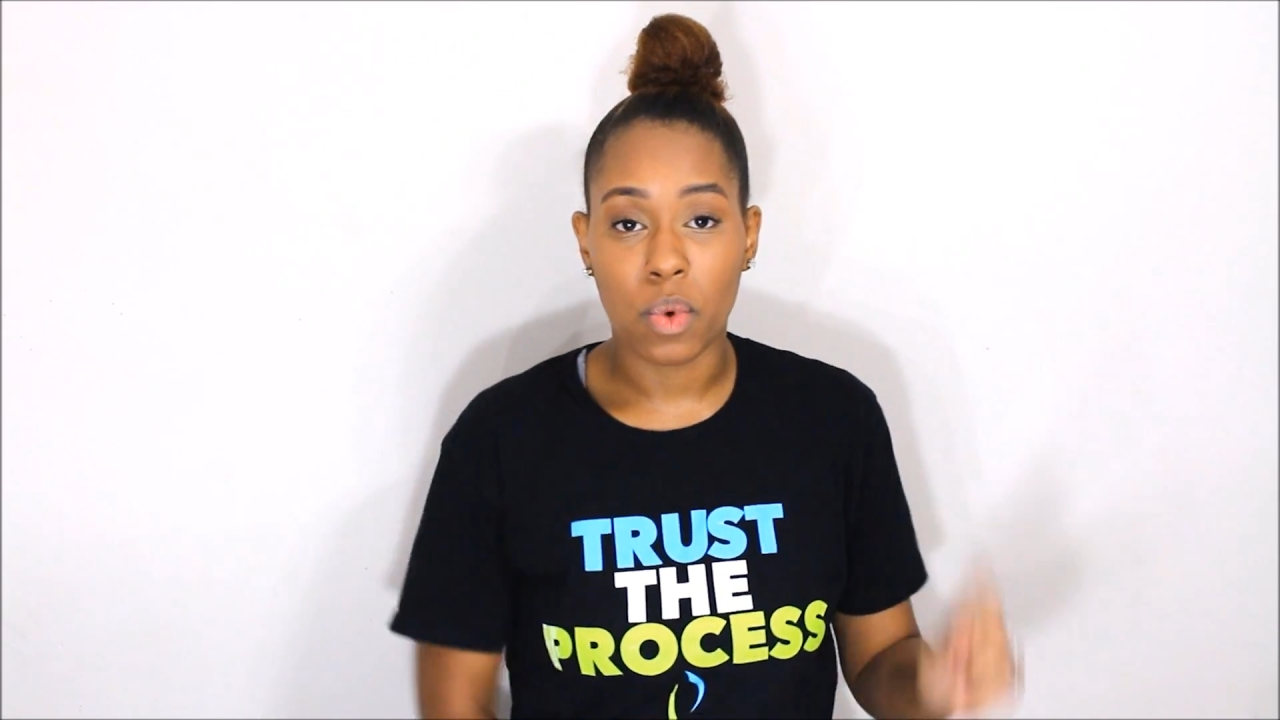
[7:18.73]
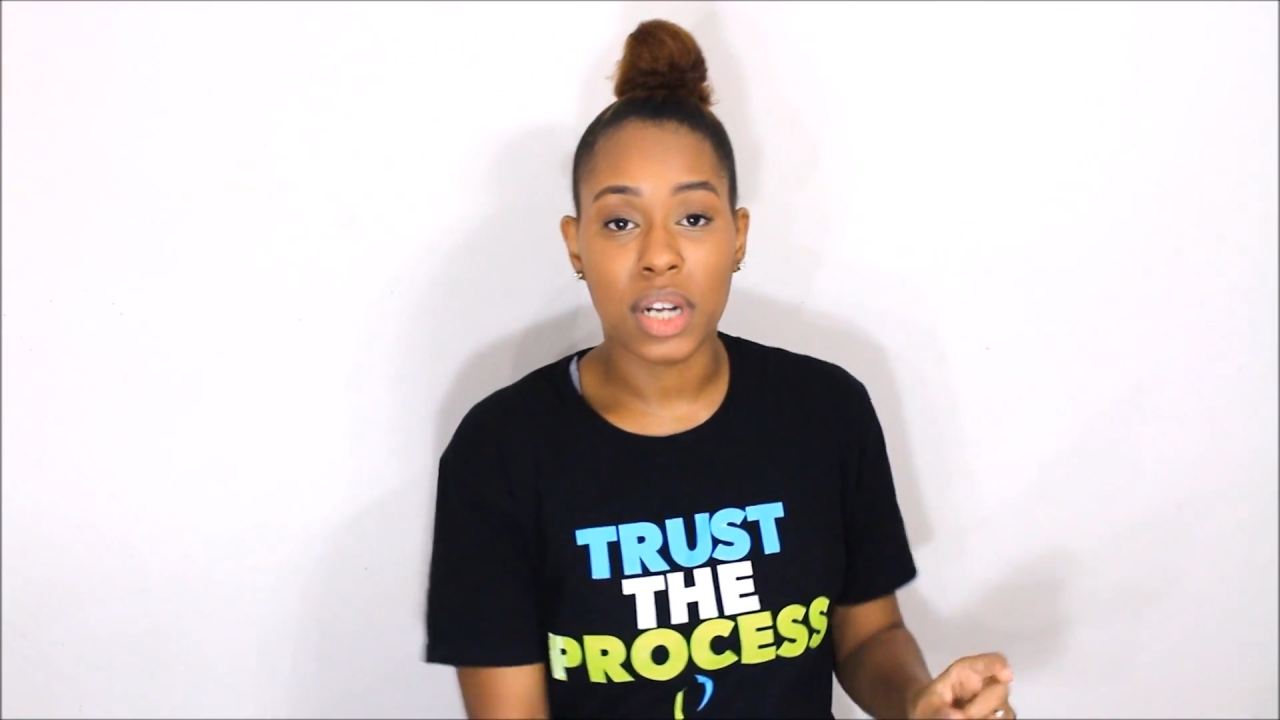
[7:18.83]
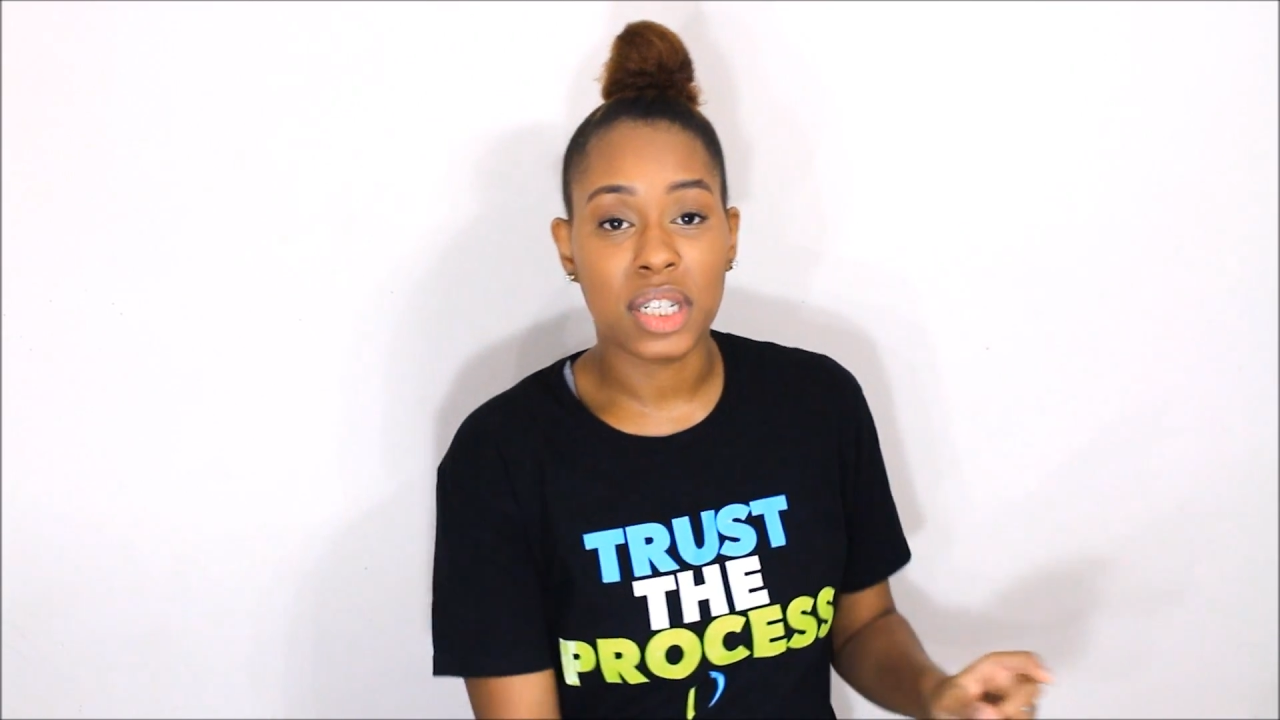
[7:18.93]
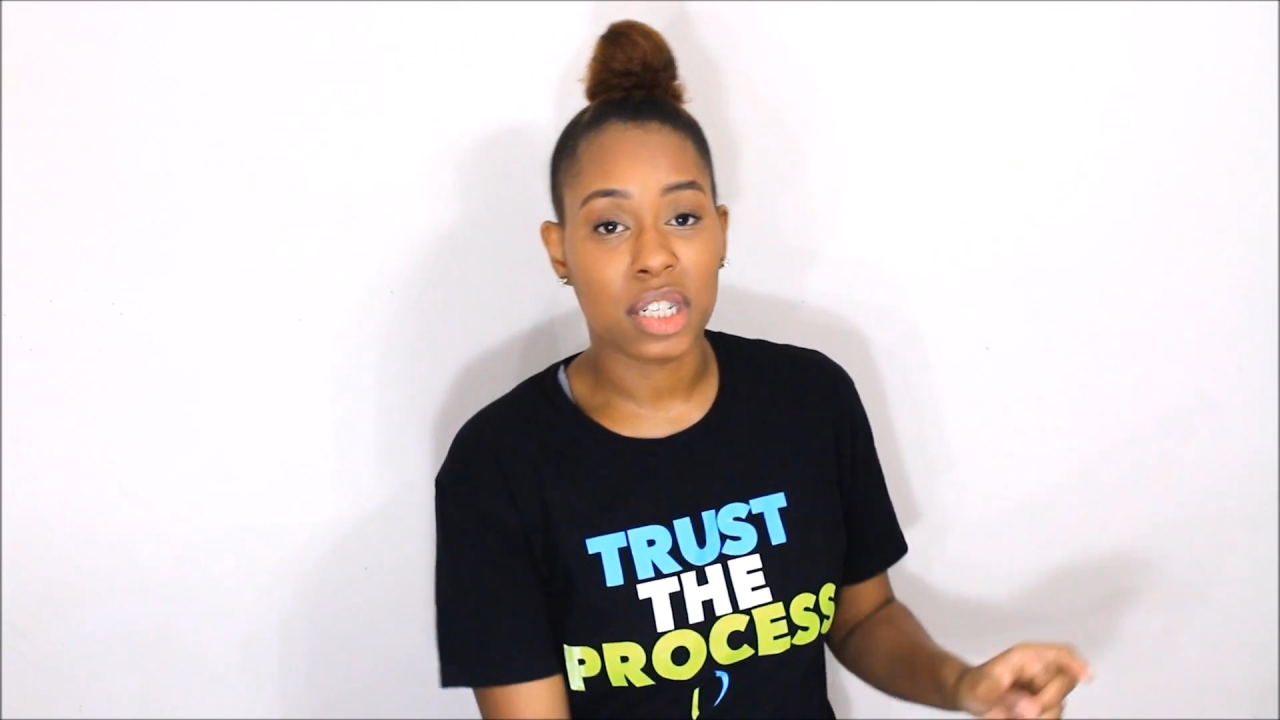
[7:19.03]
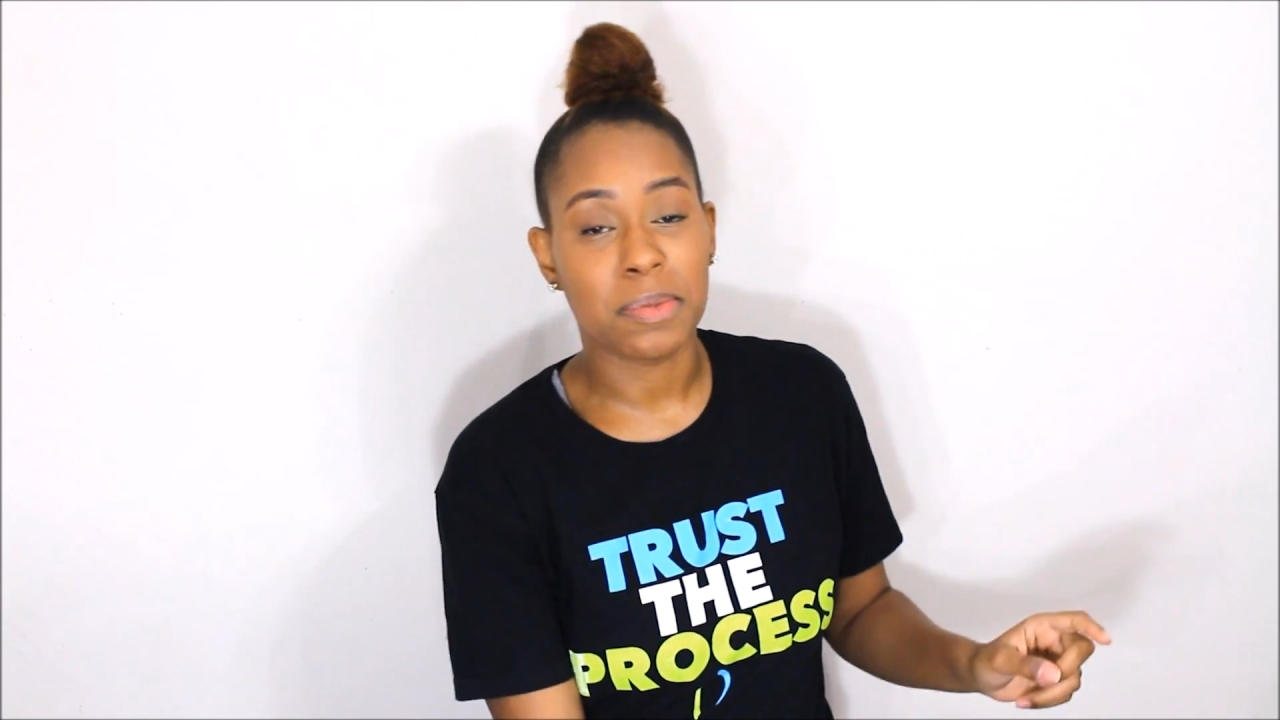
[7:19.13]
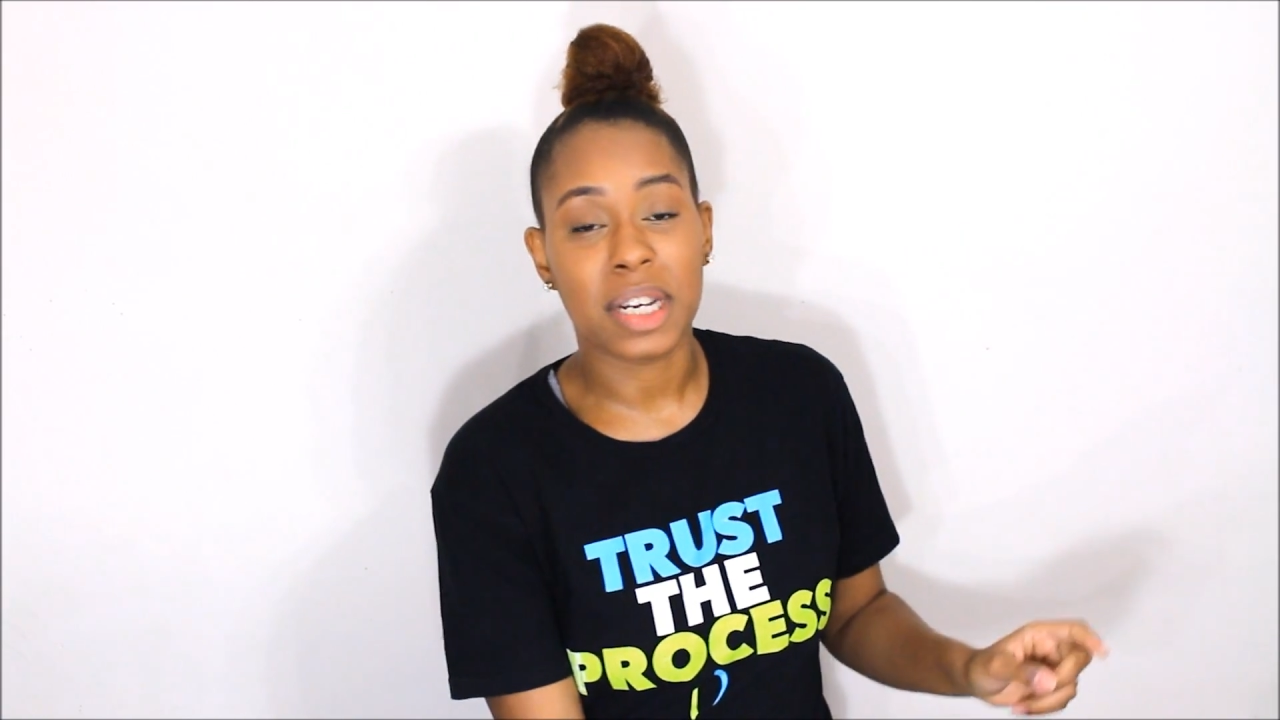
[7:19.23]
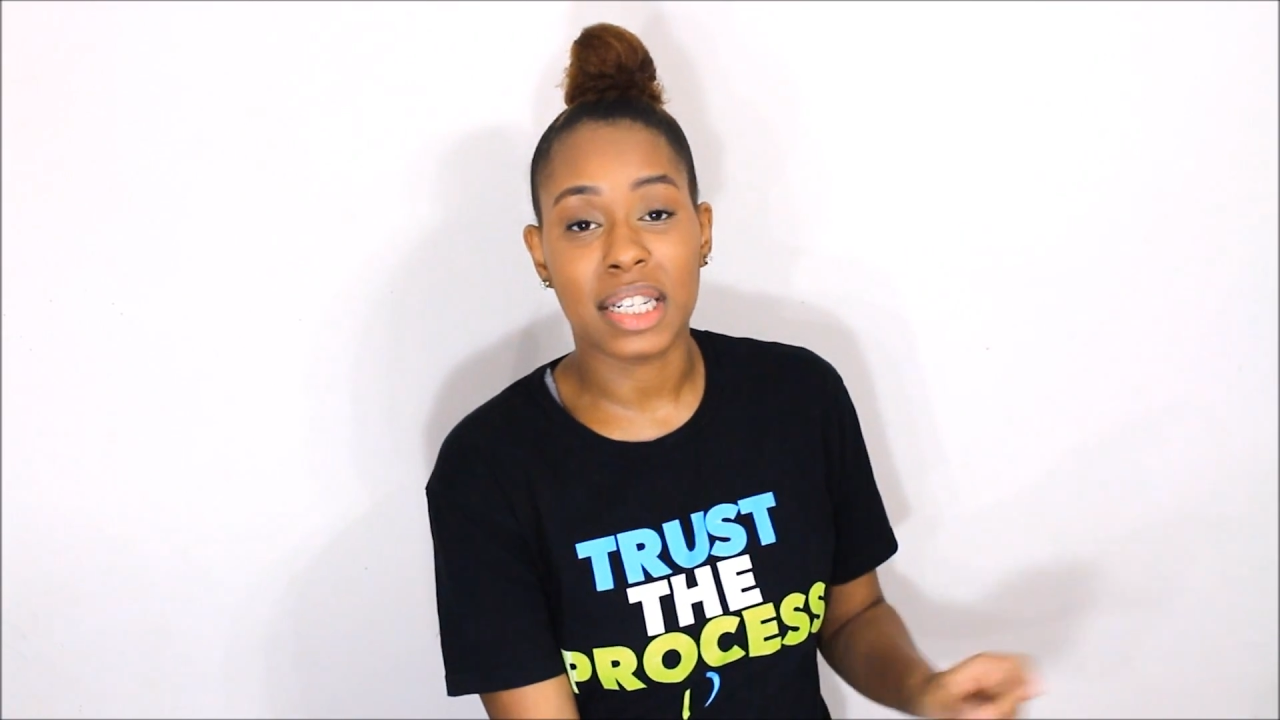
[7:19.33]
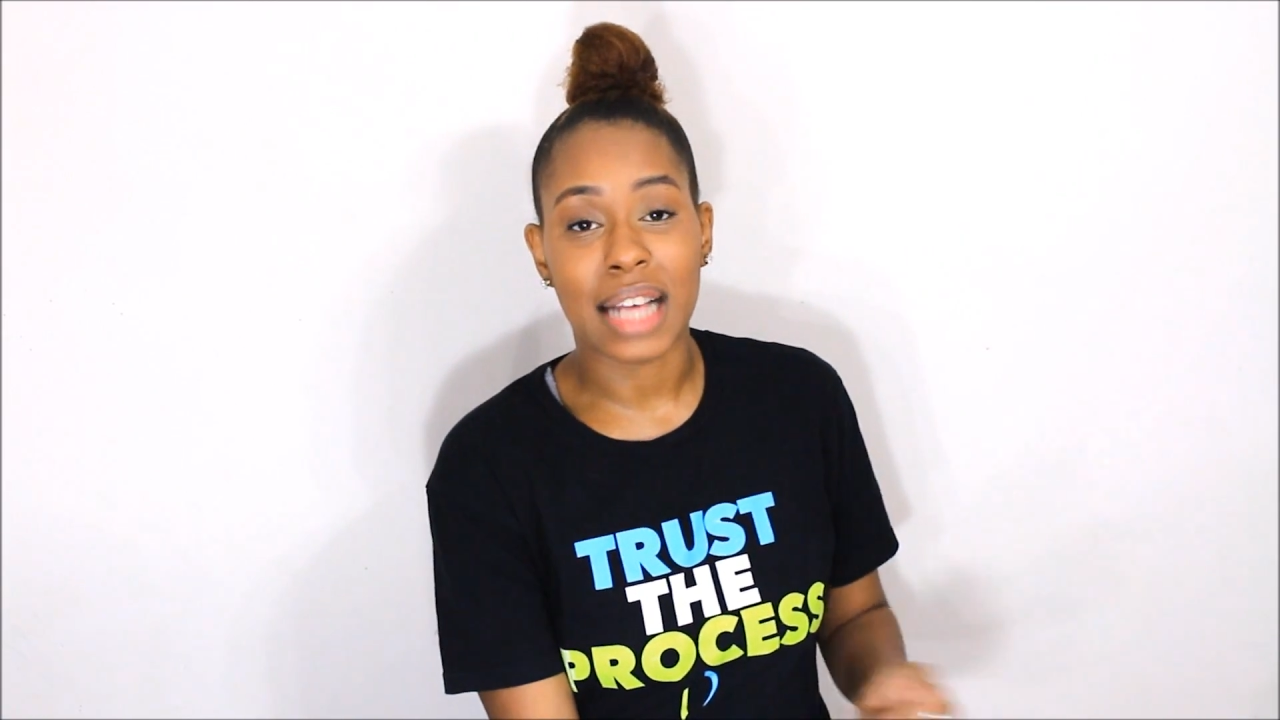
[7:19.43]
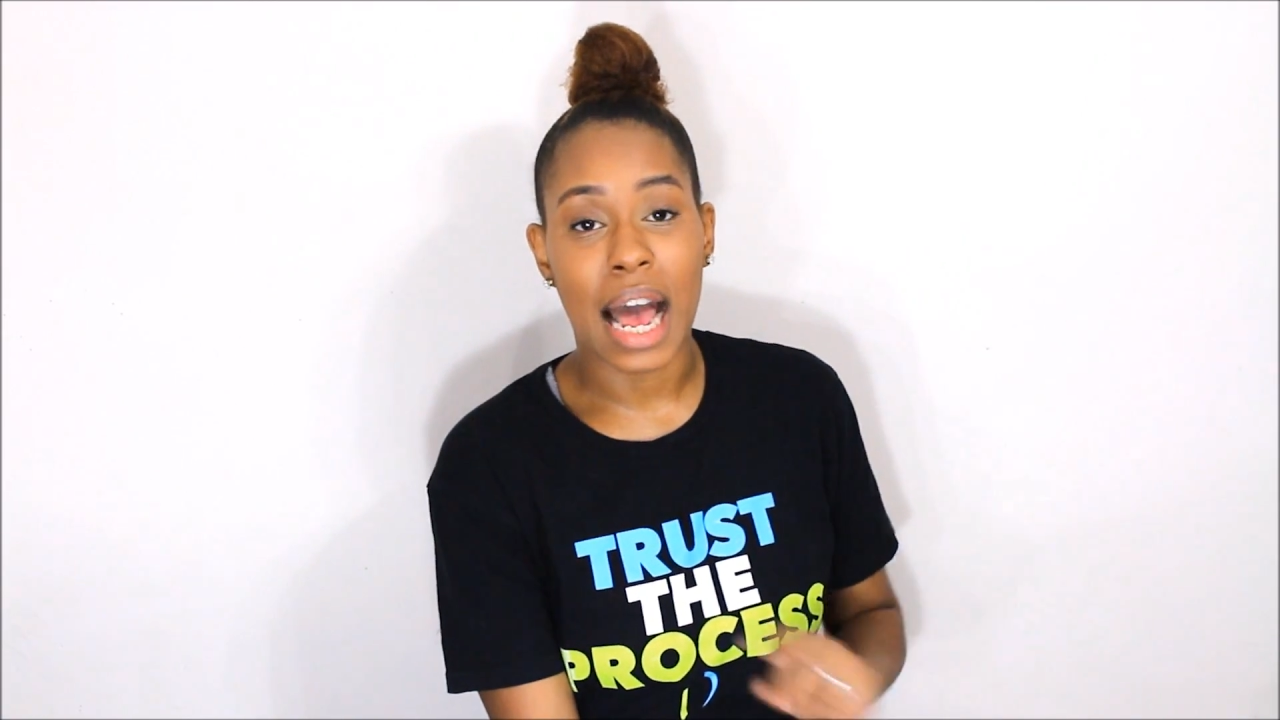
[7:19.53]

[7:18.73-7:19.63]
1 just because